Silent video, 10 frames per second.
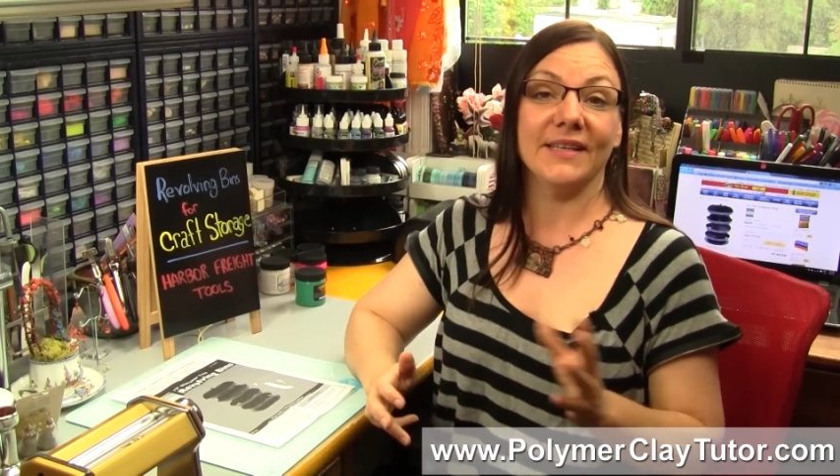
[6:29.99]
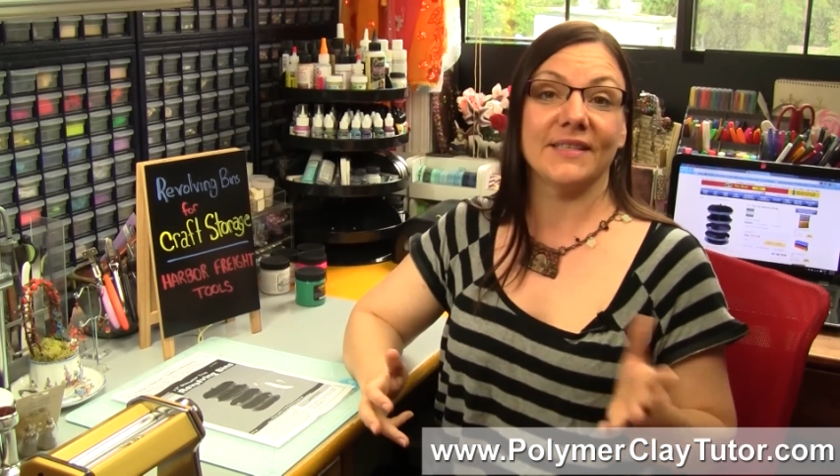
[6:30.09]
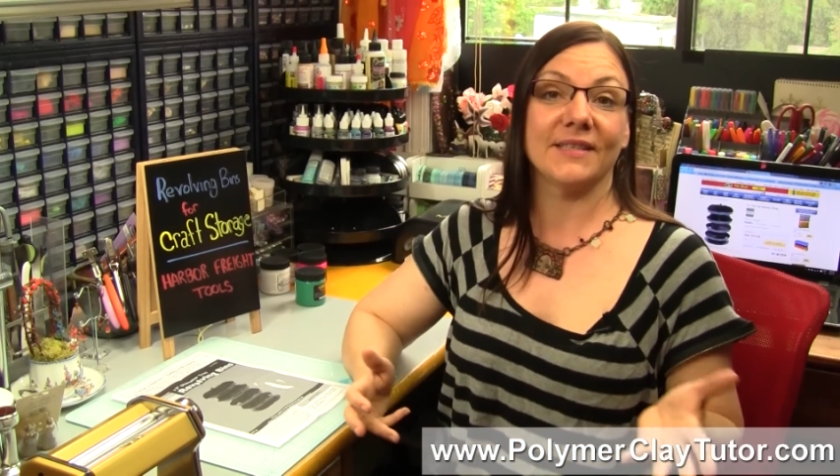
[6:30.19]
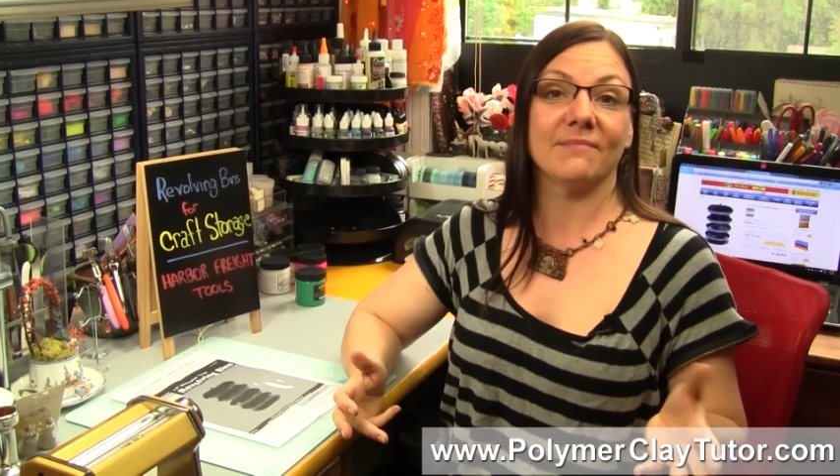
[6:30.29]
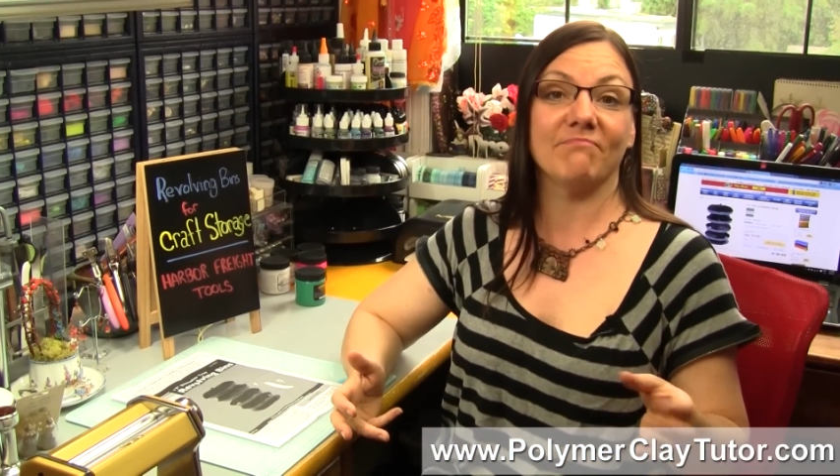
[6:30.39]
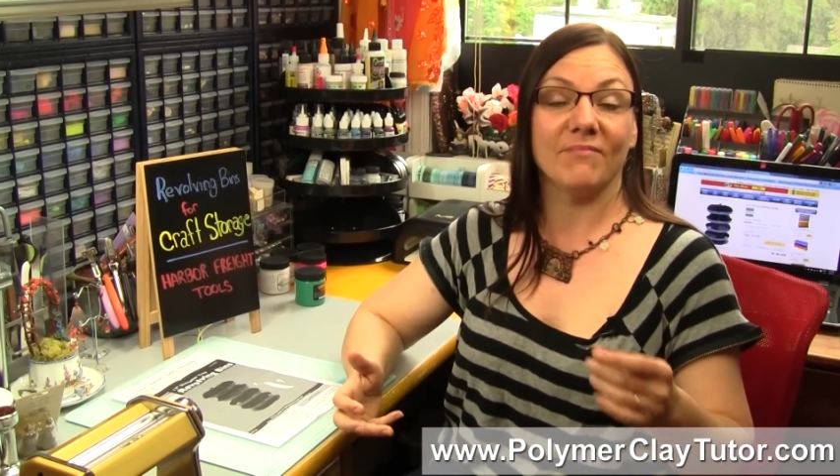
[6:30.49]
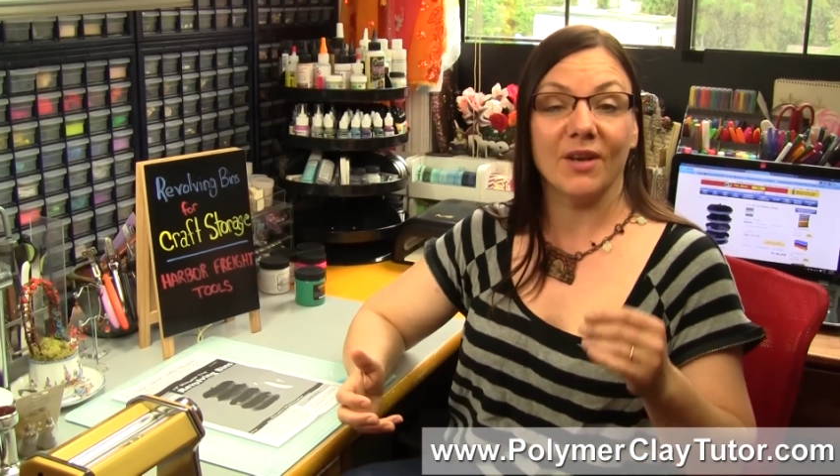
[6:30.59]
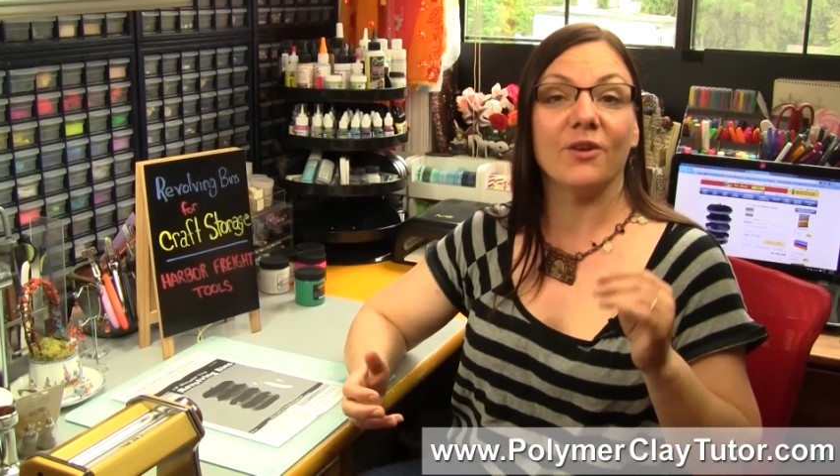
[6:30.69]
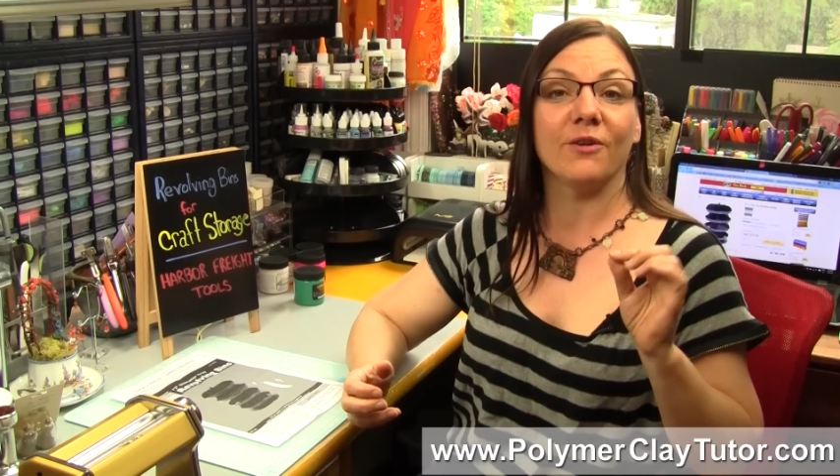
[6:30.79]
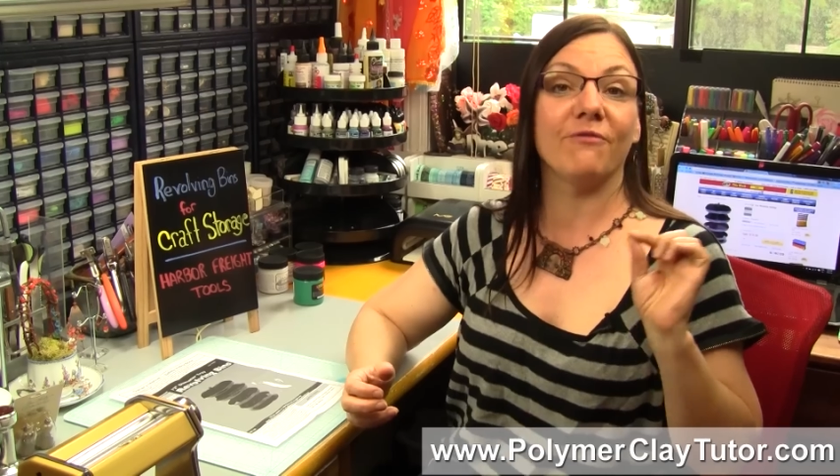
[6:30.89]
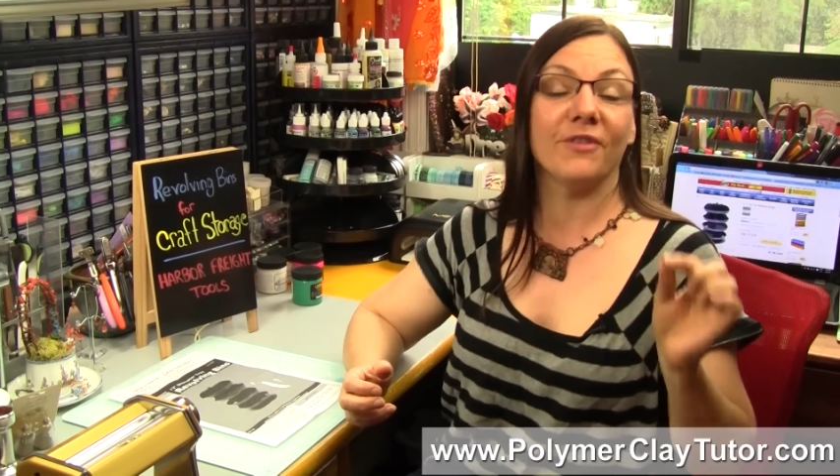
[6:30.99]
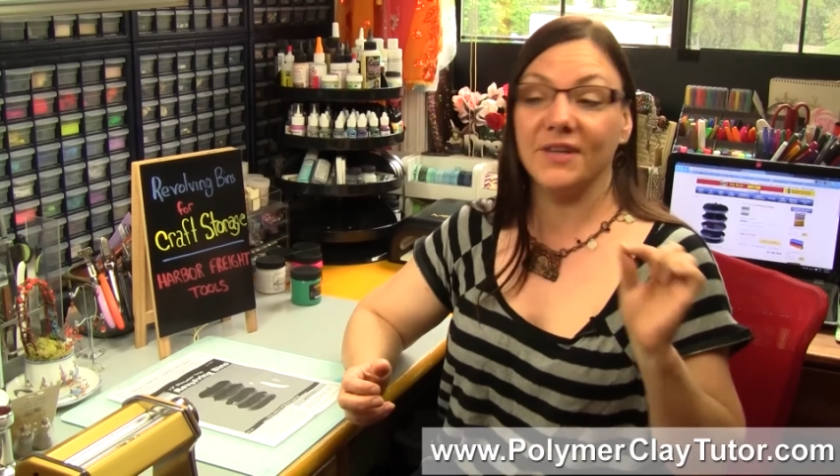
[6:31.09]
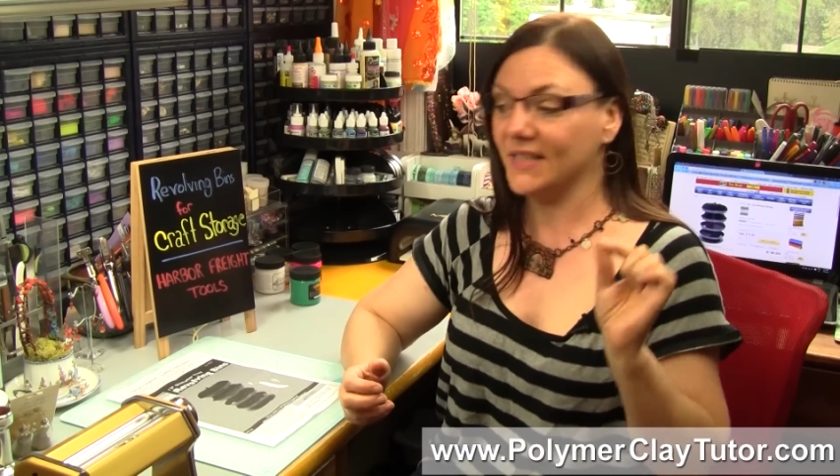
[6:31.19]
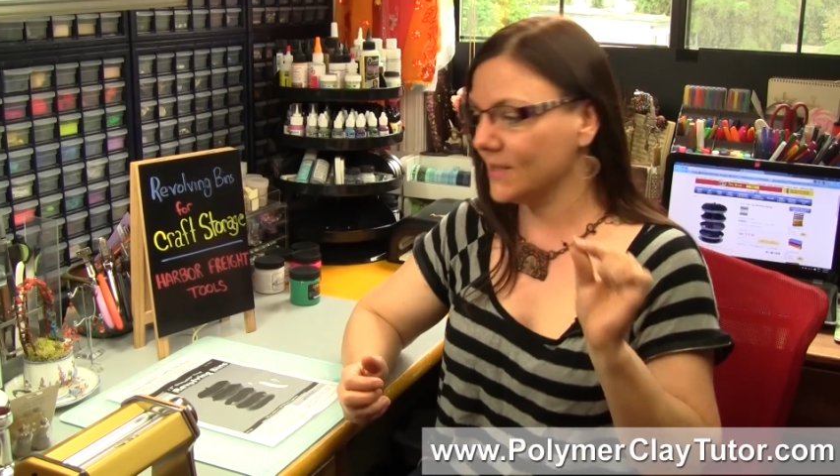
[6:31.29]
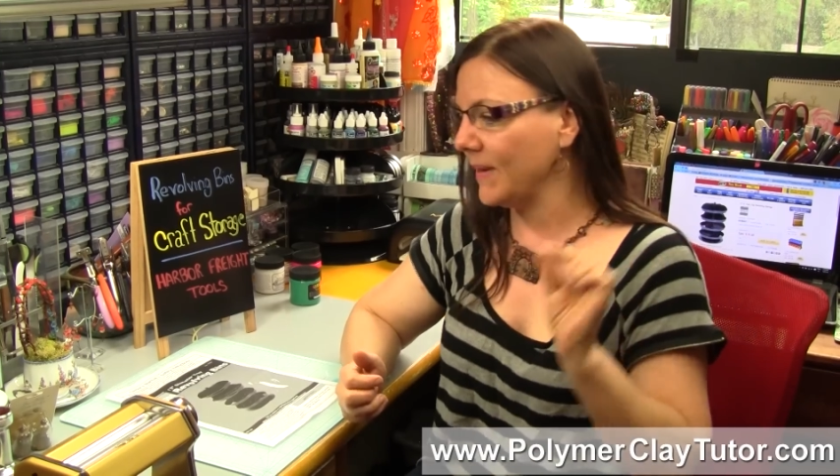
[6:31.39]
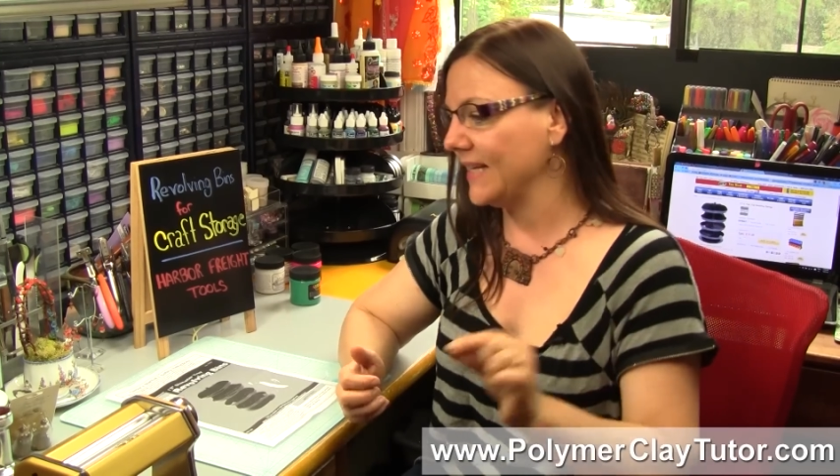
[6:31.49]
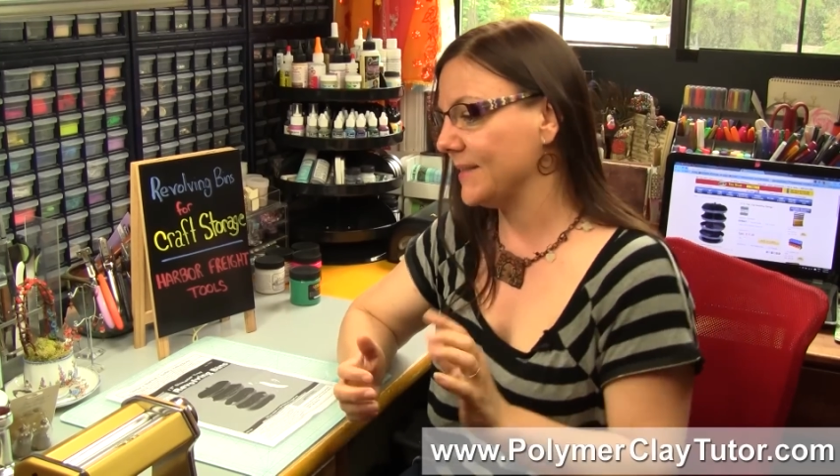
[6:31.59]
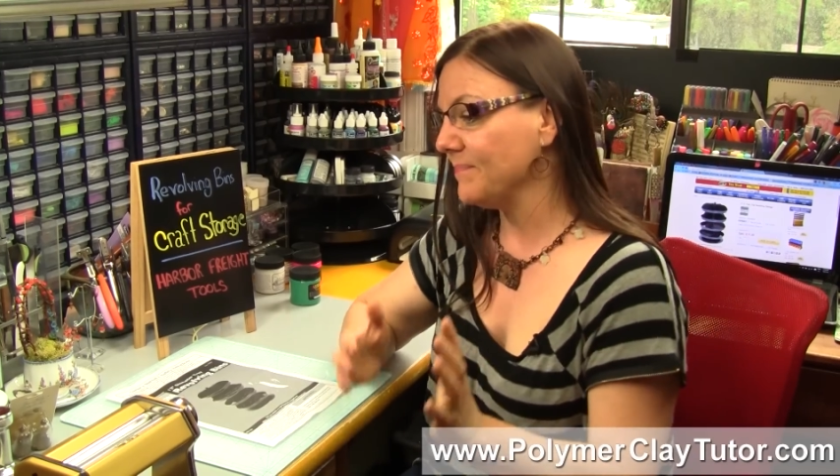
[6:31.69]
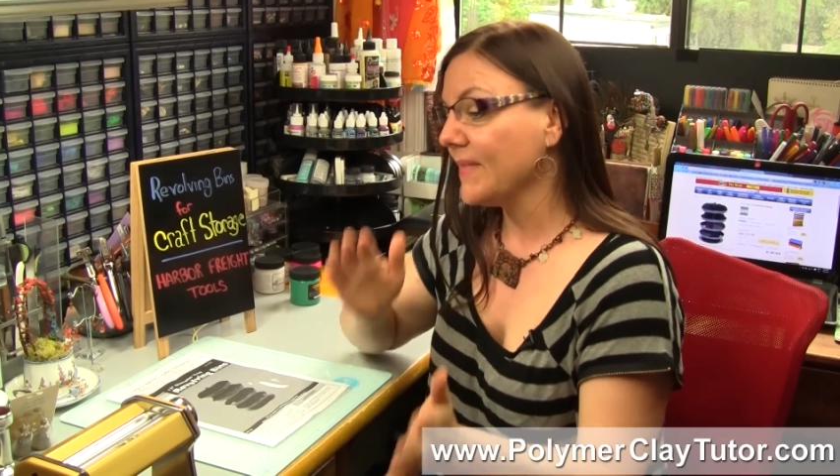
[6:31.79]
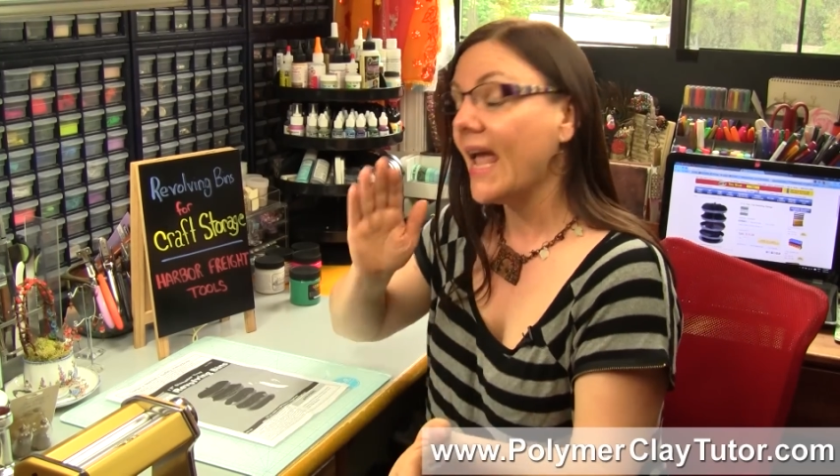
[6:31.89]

it's good for that space.